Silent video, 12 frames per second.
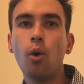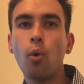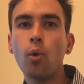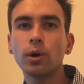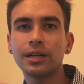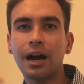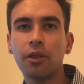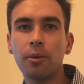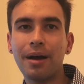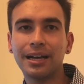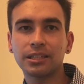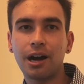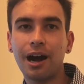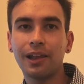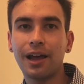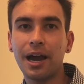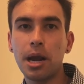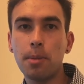or dial the mask
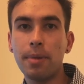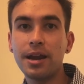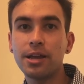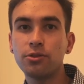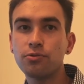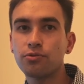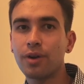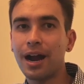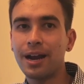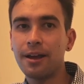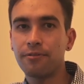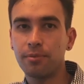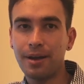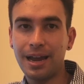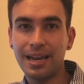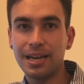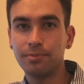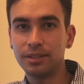hotline Monday through Friday from
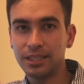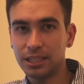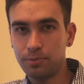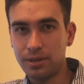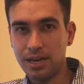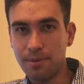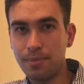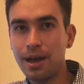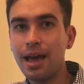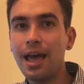8 a.m. to 6 p.m.